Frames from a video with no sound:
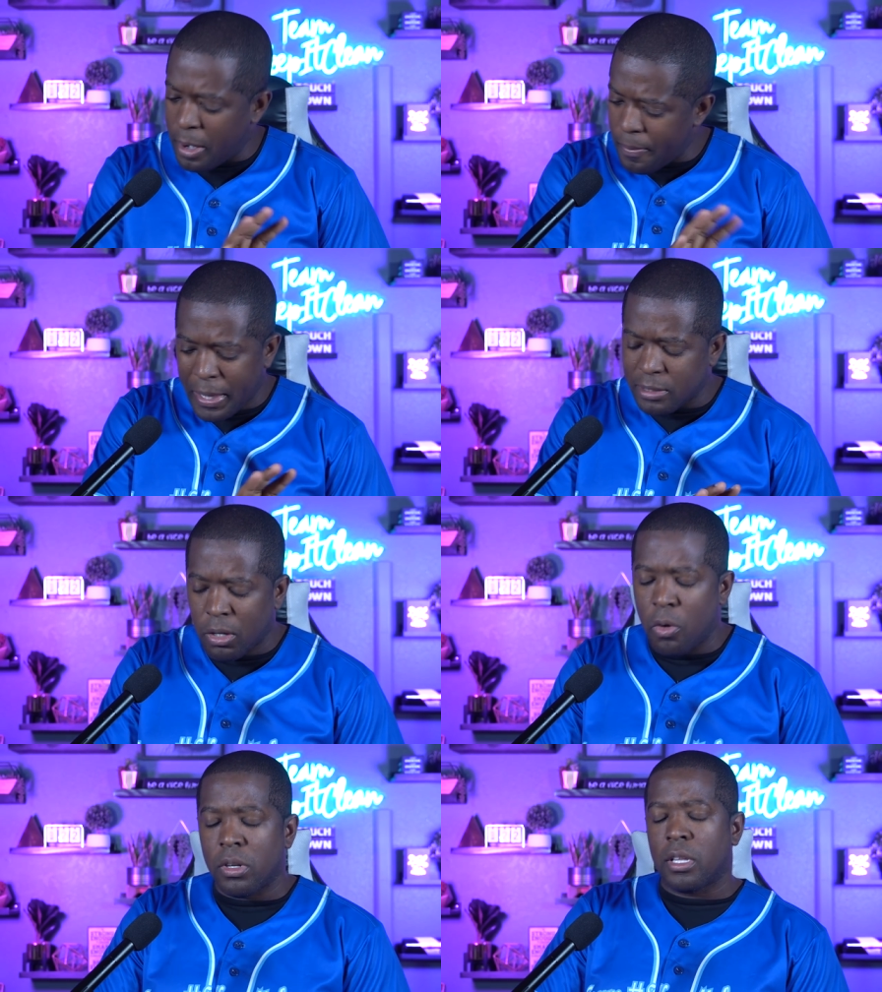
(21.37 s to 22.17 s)
But that's
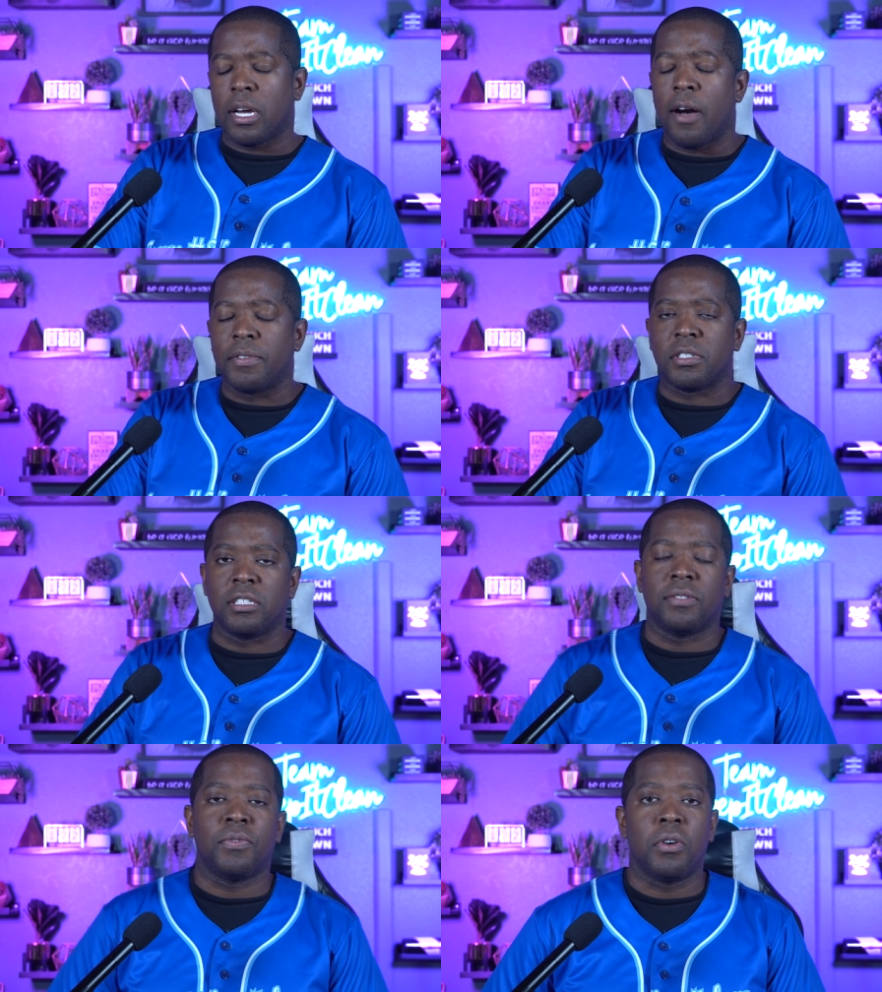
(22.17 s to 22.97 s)
a whole nother
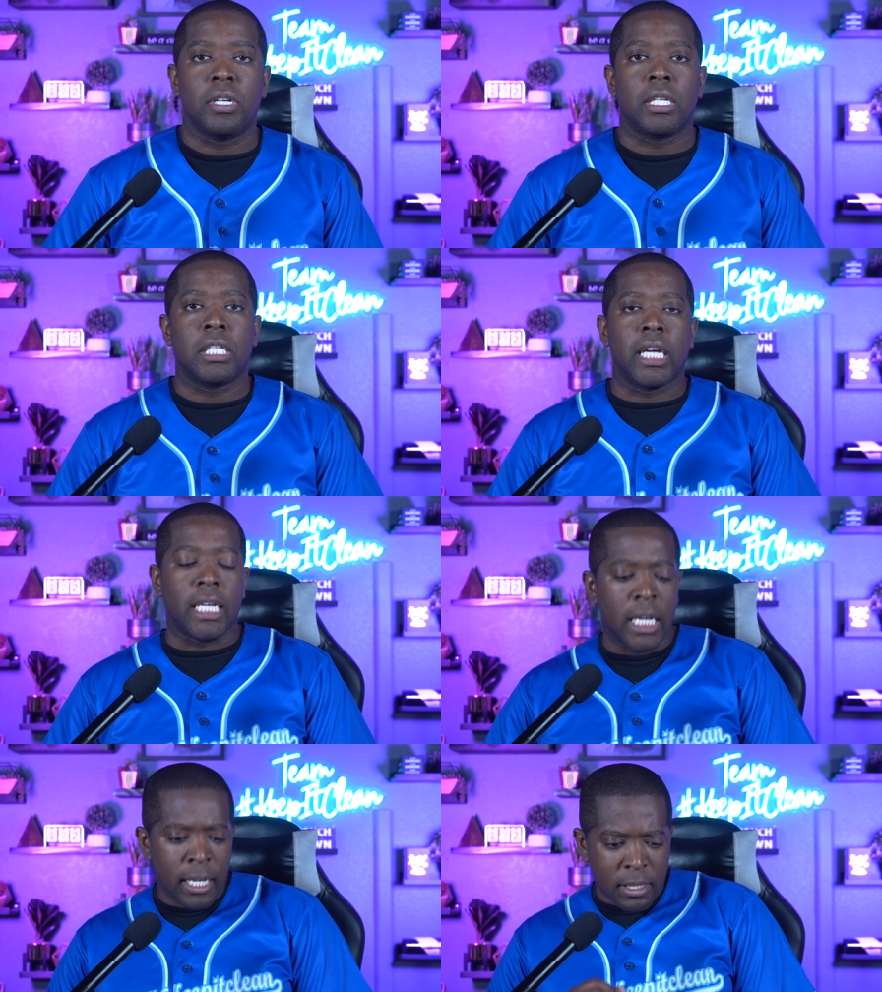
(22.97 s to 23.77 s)
conversation for another day.